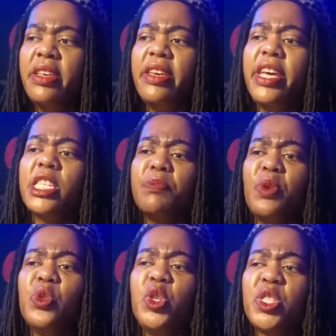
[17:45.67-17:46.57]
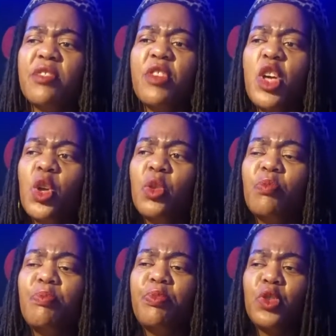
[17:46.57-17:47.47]
Expose yourself.
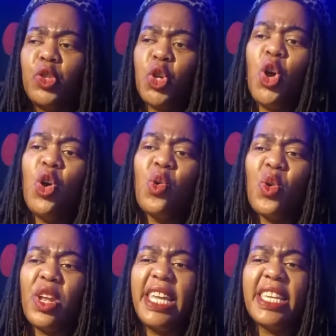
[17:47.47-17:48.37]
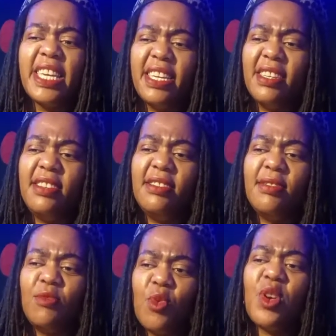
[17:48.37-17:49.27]
Show, like,
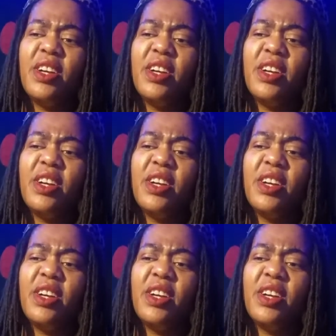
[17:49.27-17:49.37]
walk